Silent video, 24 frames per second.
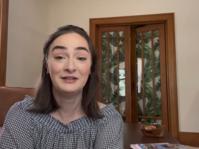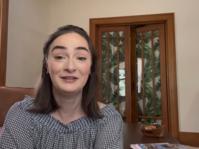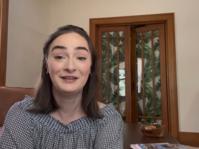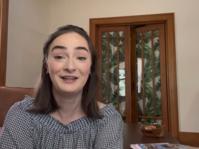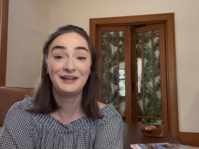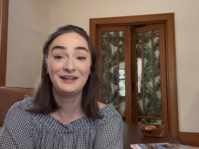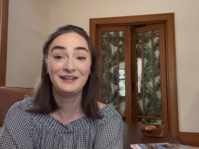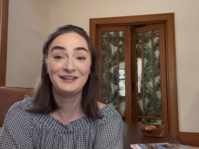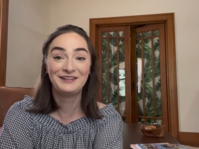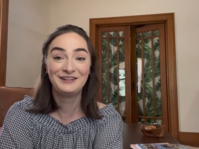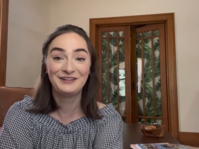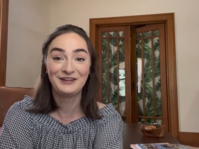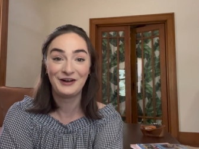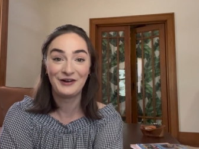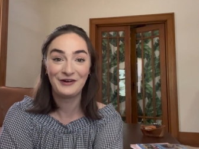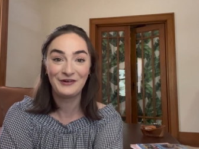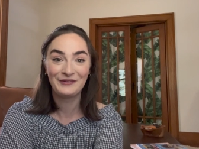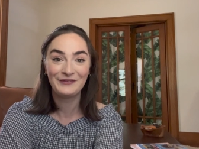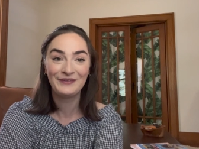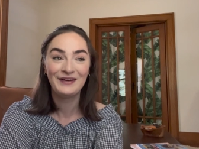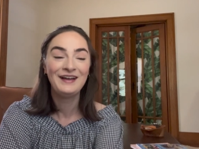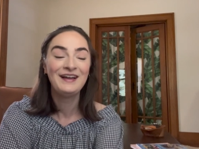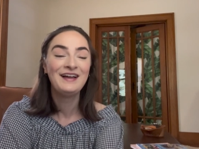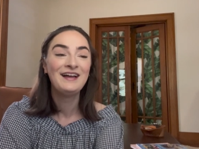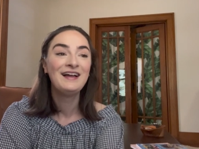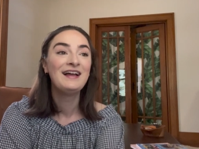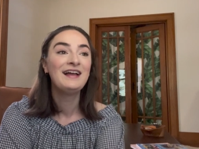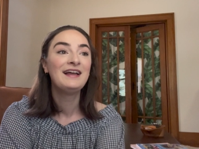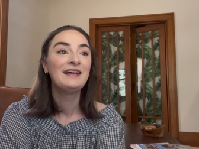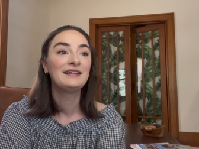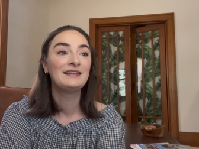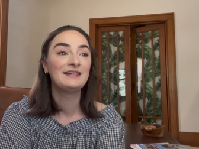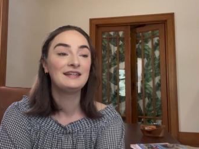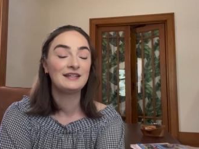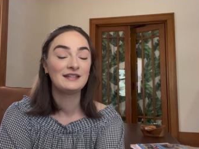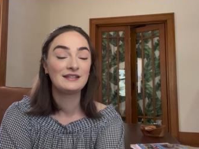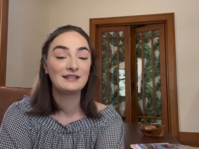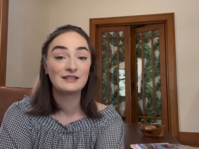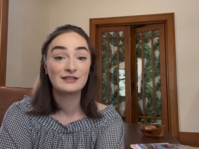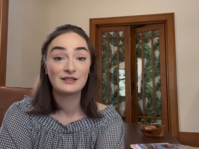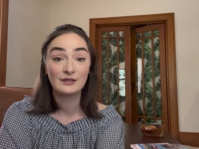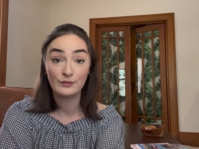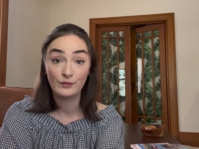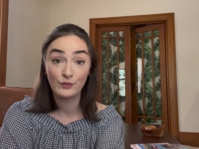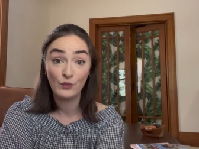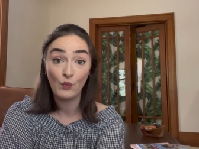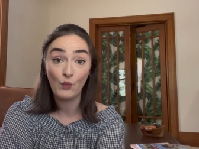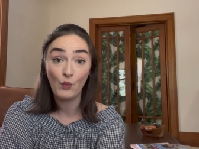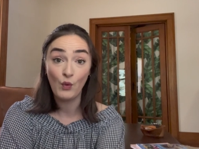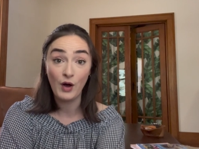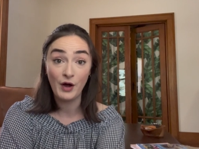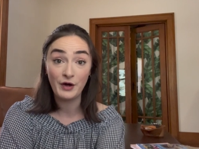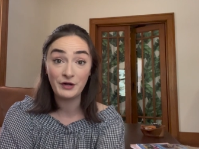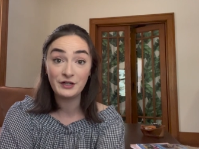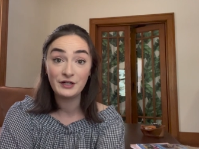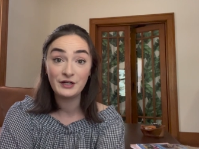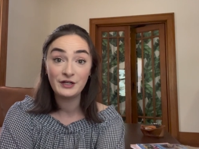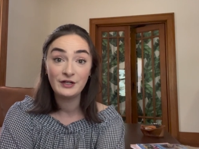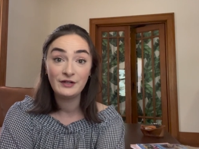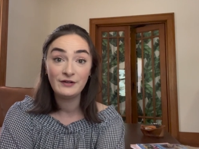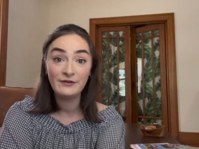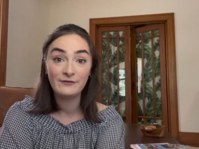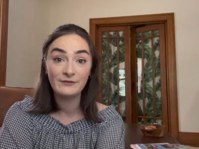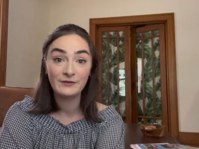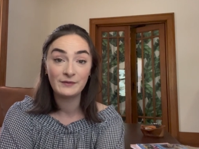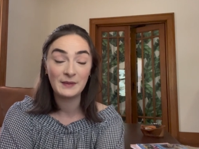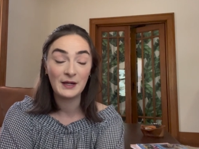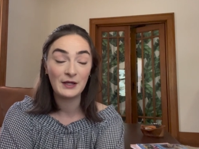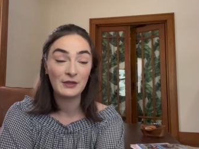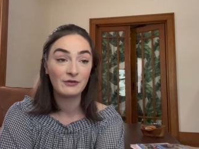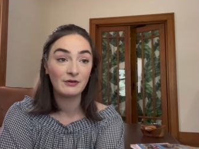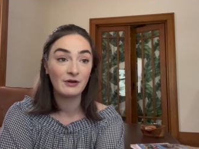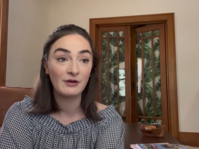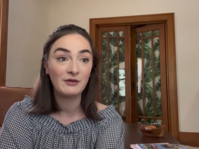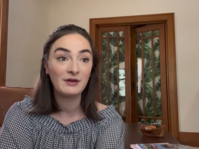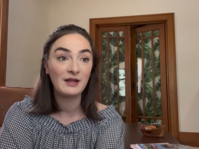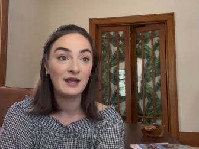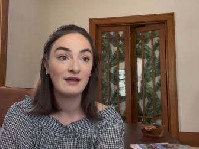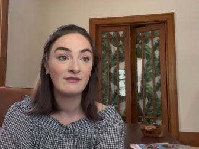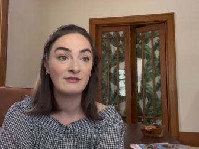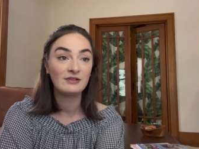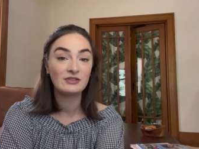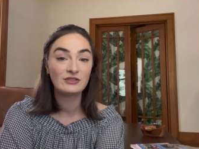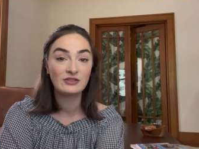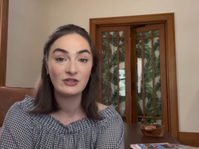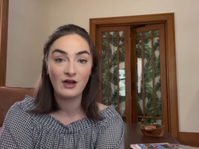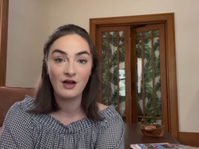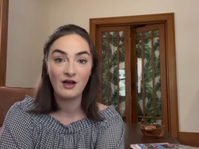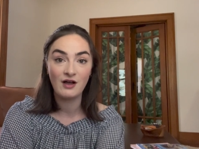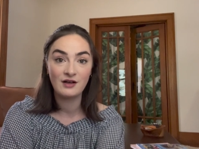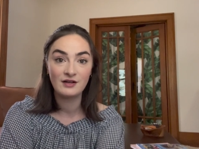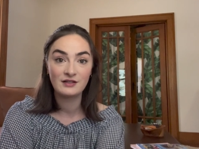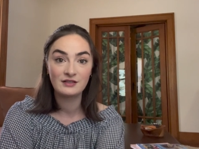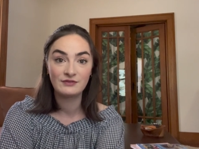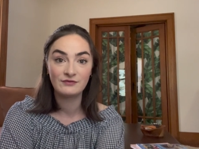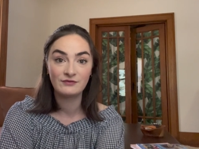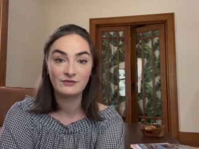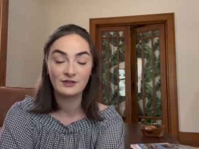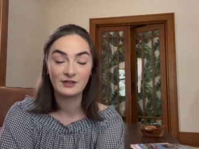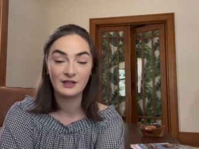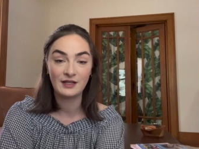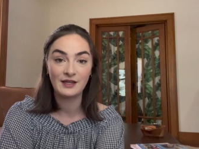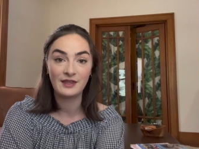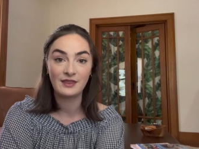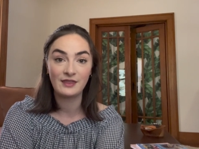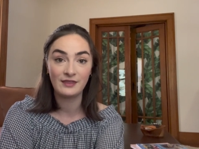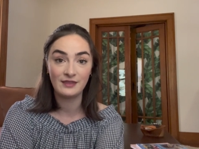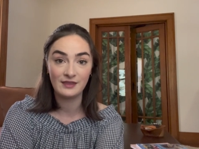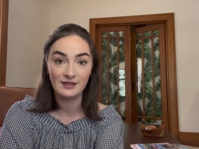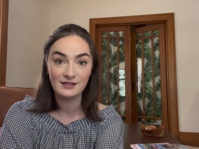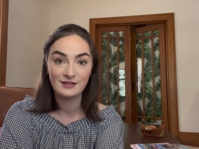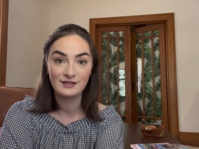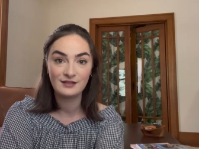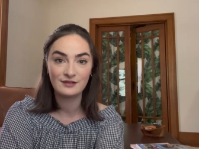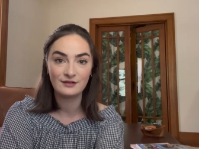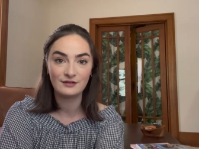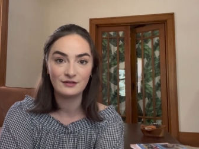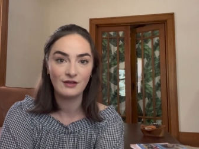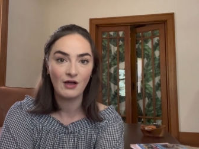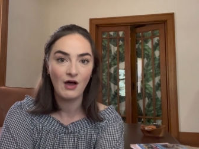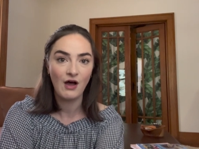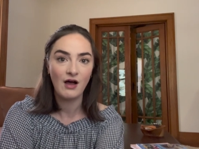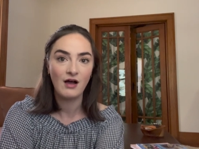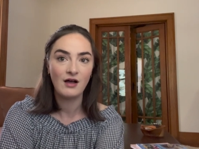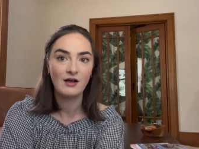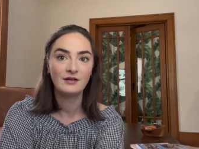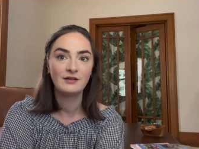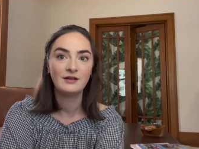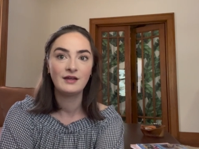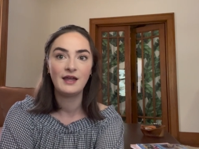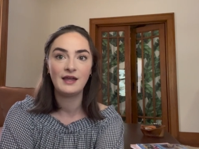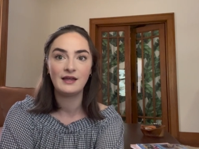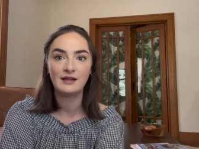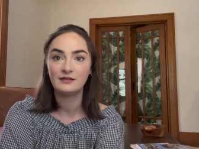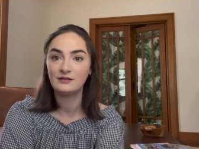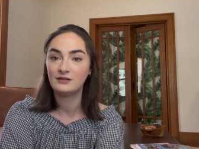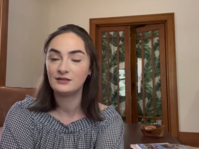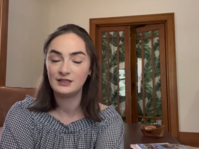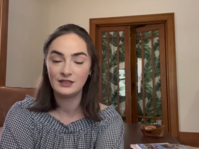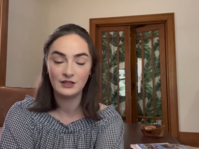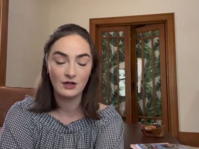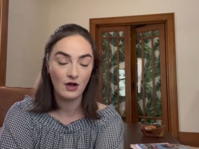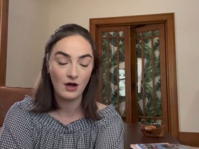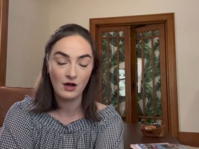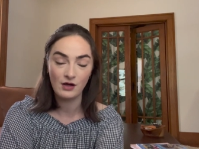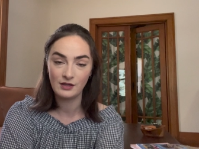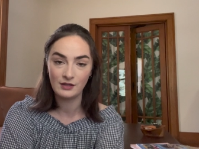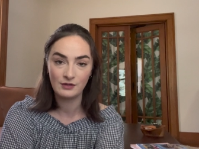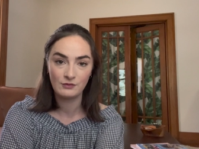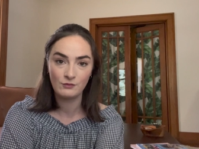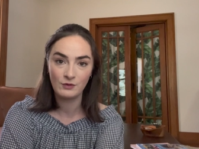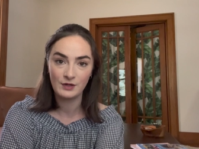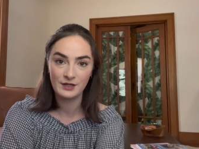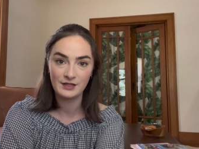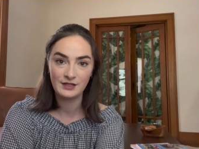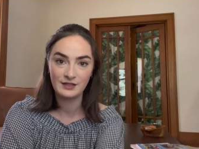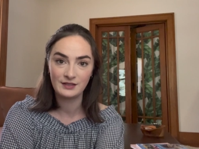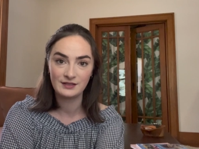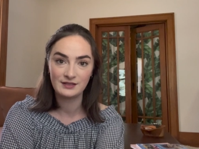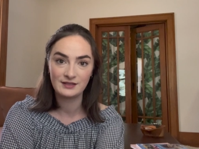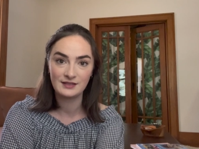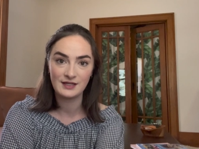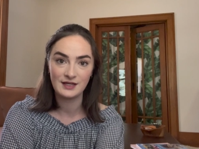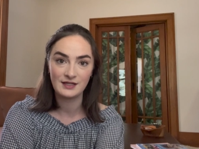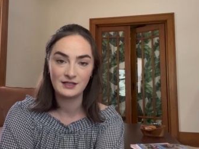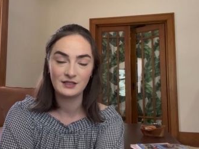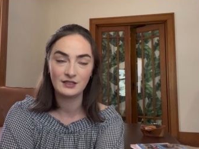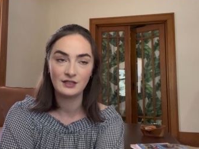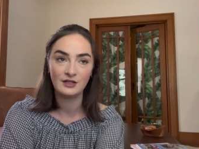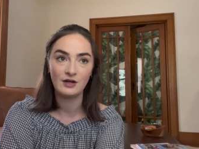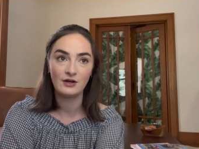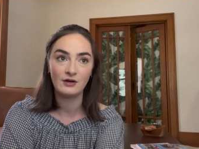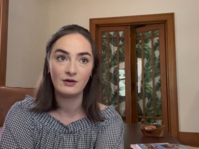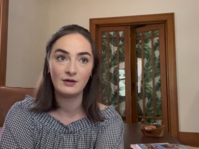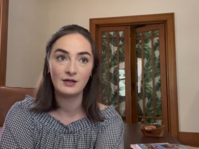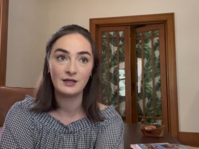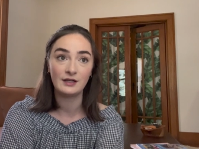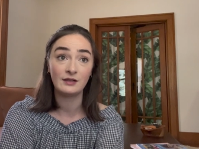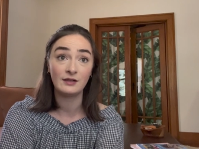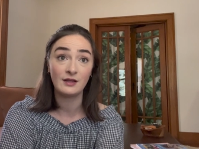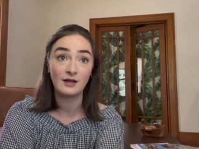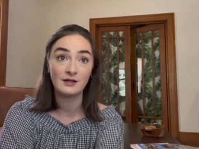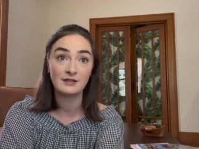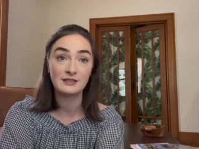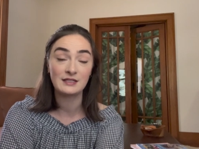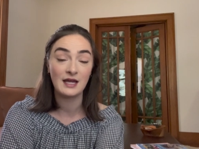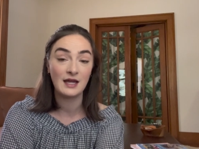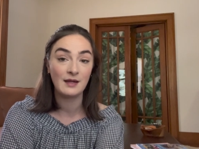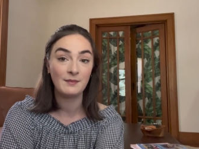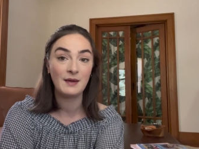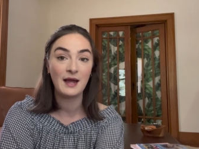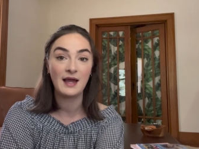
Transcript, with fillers: like go get some water for my throat. I haven't talked for like this long an all-in-one extended go in a long time.